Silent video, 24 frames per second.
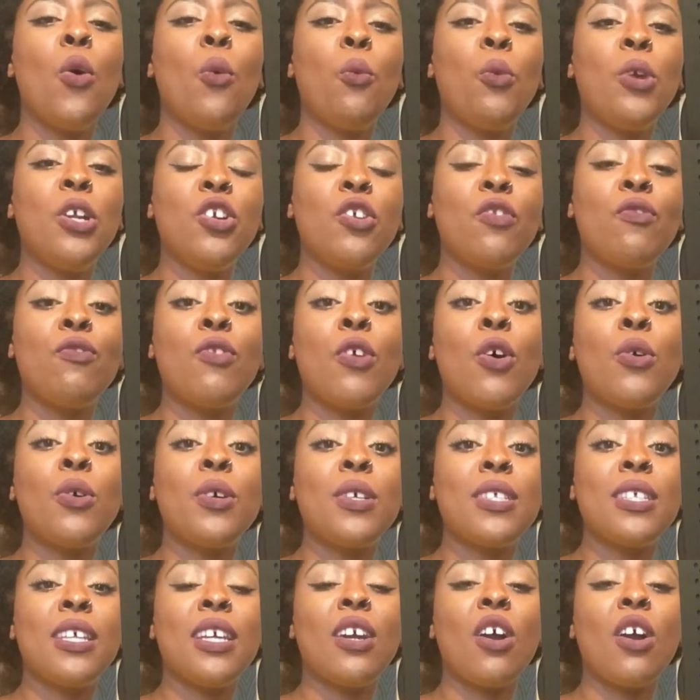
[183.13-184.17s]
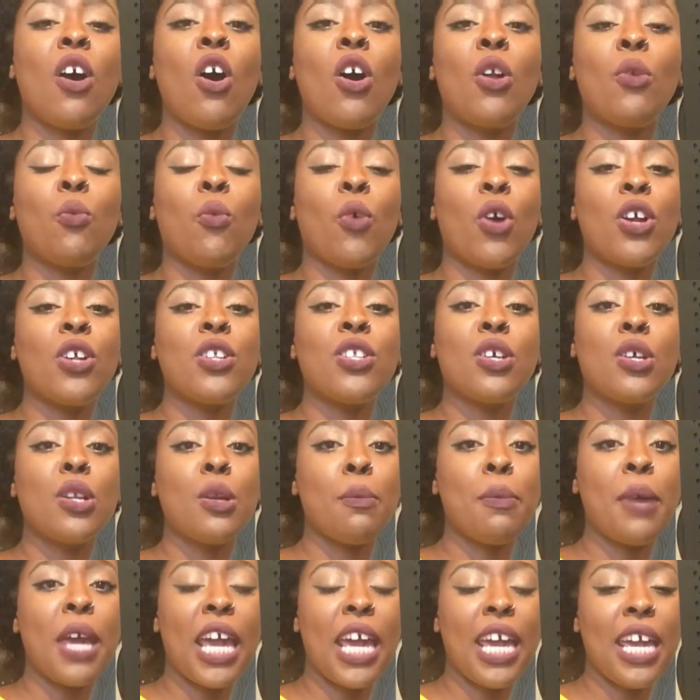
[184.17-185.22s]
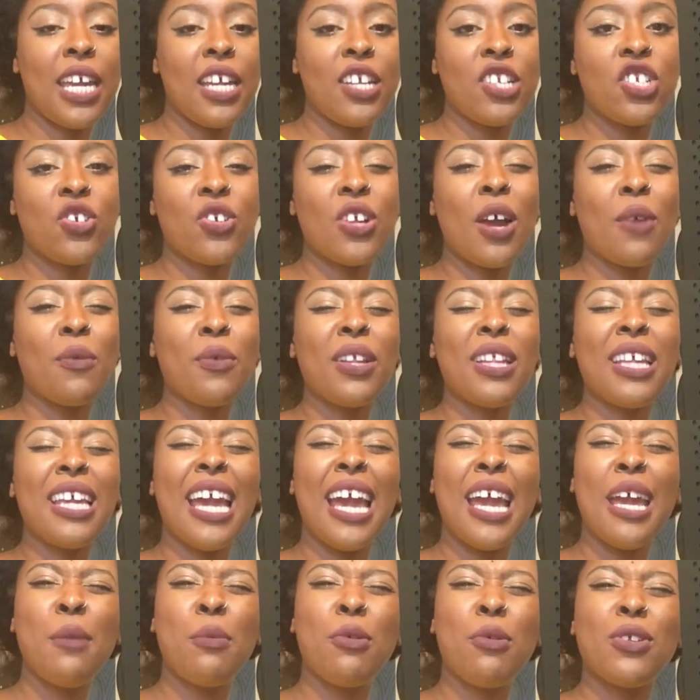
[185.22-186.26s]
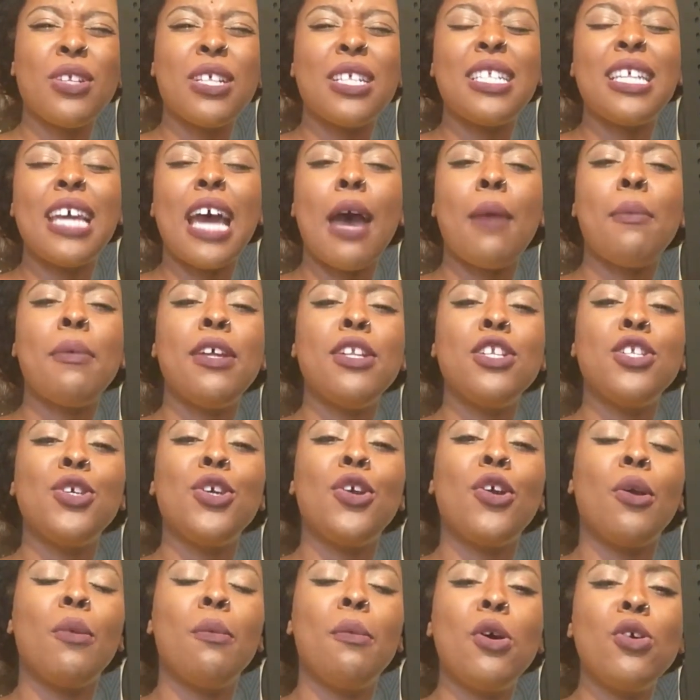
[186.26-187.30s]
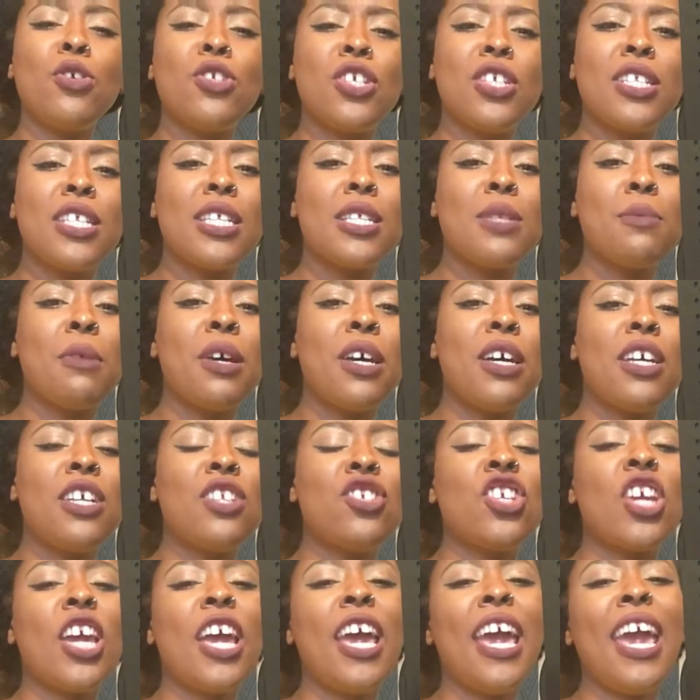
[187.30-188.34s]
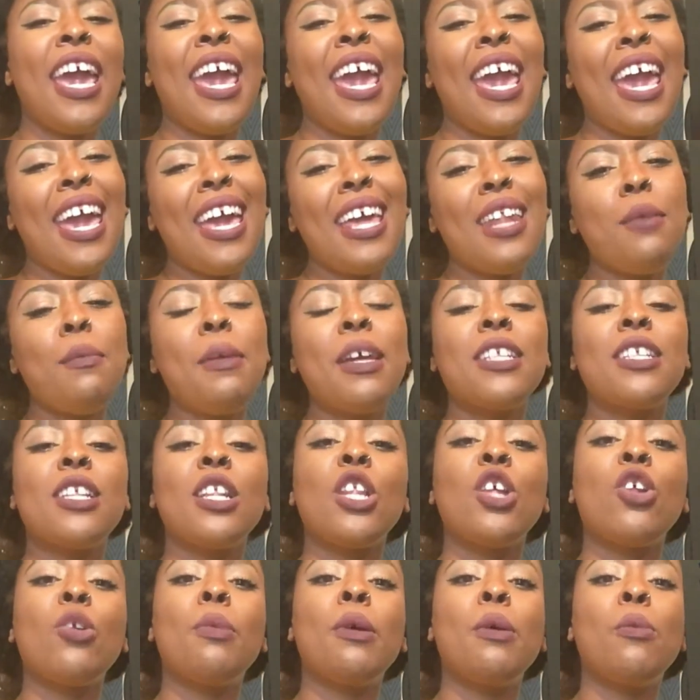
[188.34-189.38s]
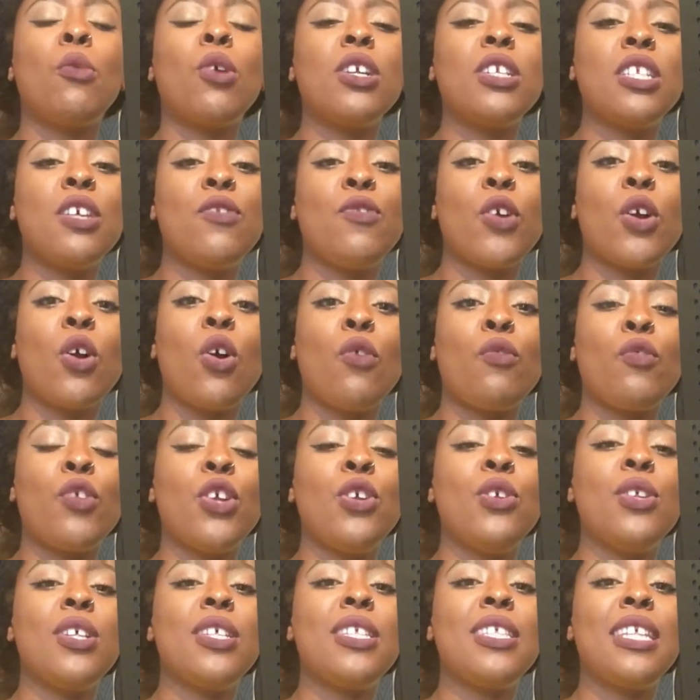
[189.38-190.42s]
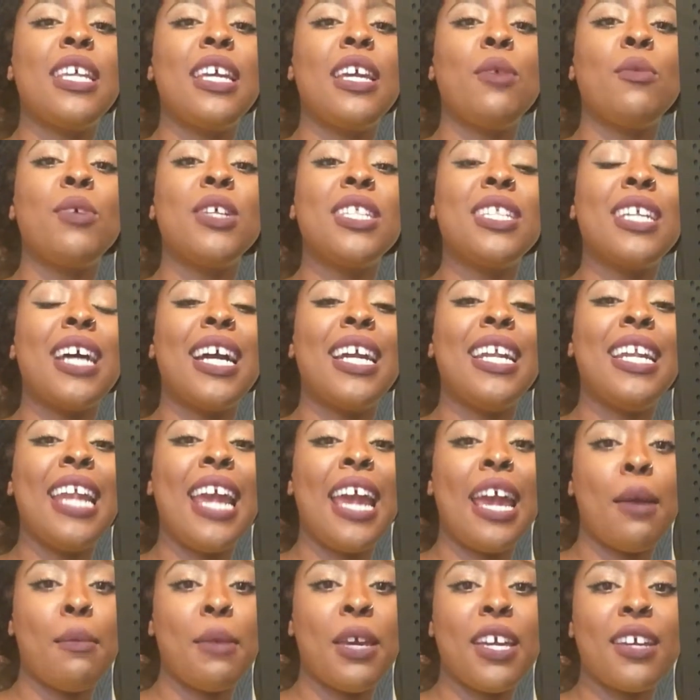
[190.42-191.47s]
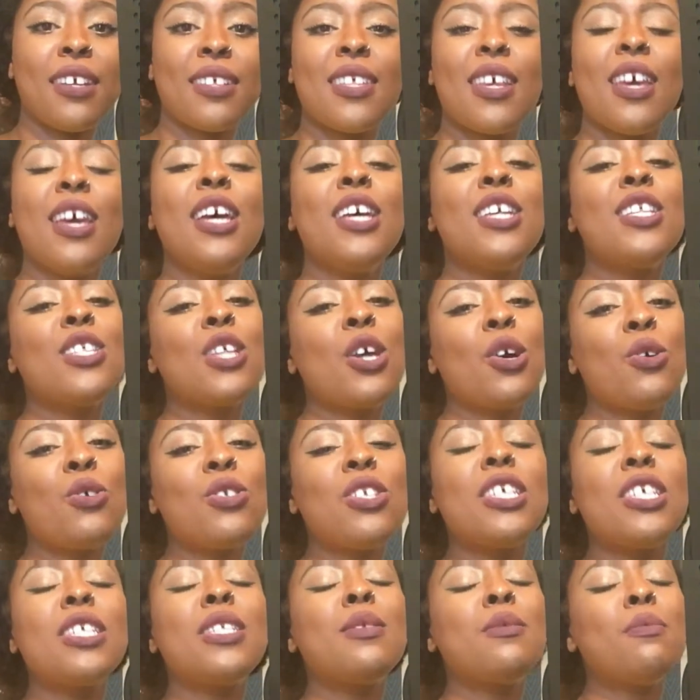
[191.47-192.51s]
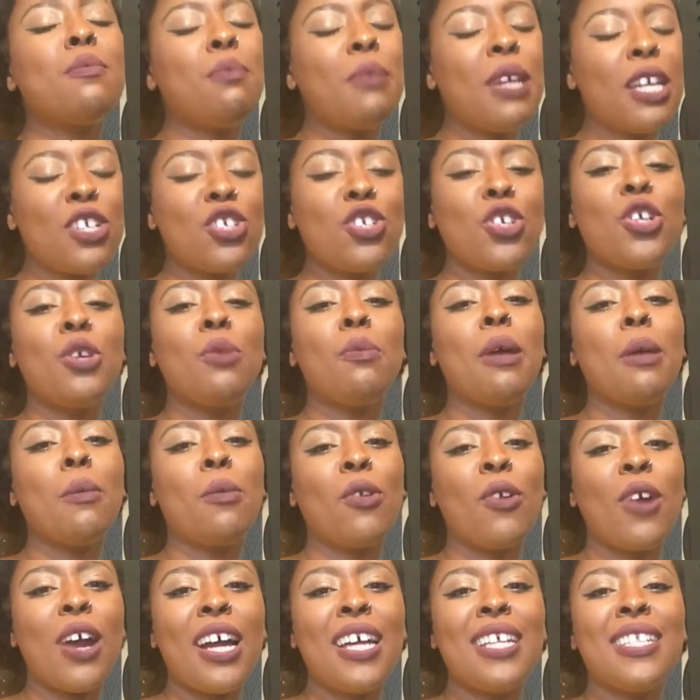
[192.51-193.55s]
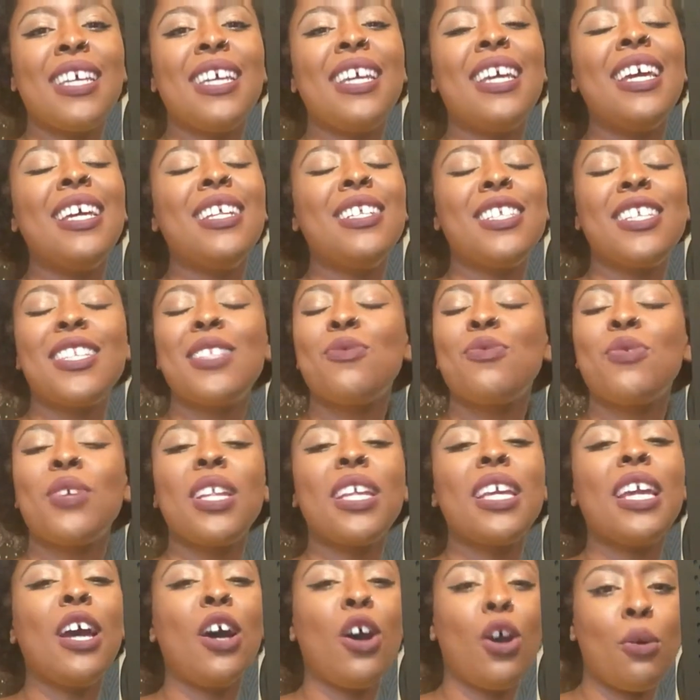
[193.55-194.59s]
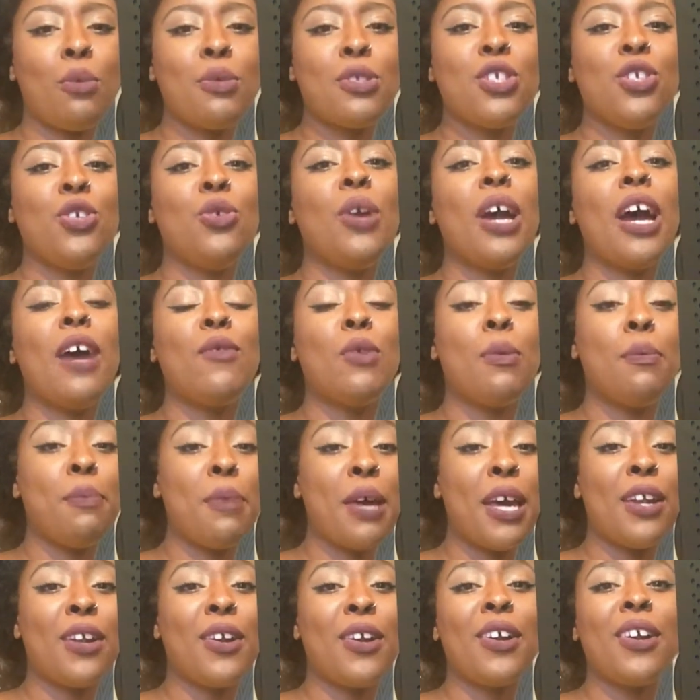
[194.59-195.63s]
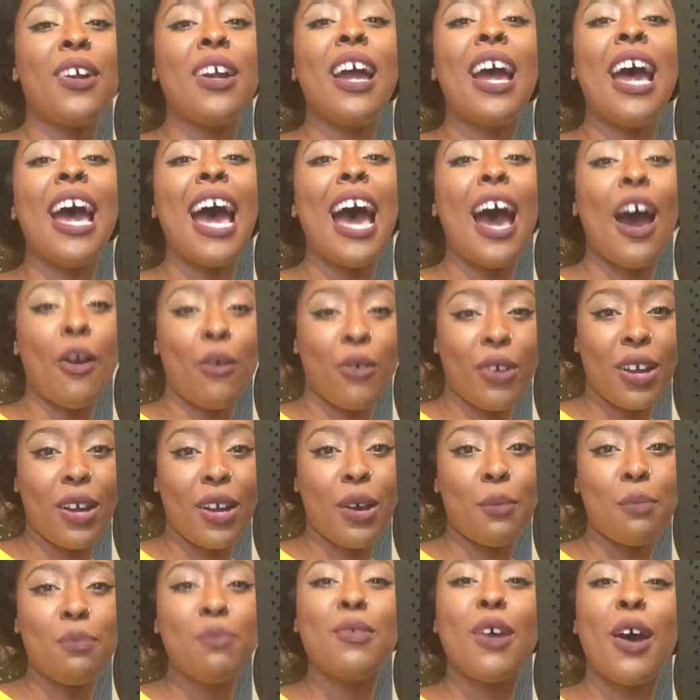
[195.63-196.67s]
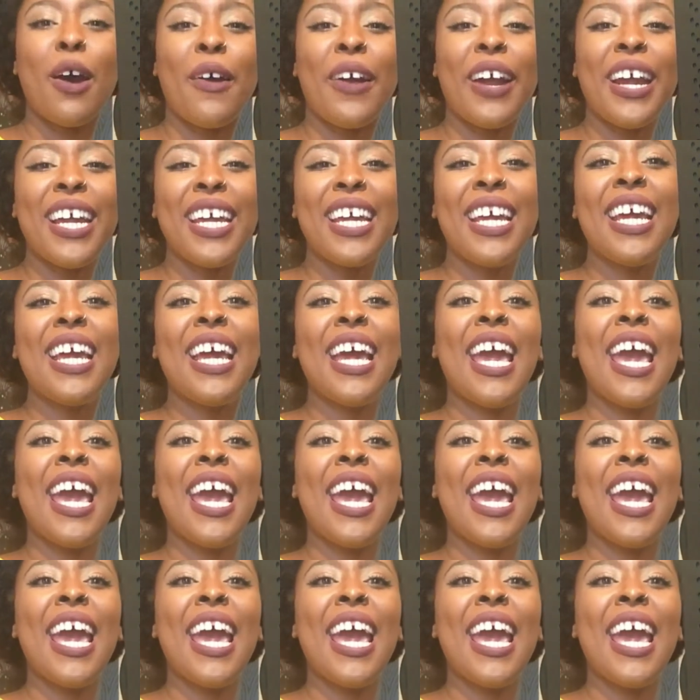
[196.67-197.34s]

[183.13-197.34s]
when you're focusing on words on a page. You're not really able to tap into your emotions as much, and it makes it a little bit more difficult for you to sing with dynamics. So just make sure you memorize it. It just really helps you have a better outcome. All right.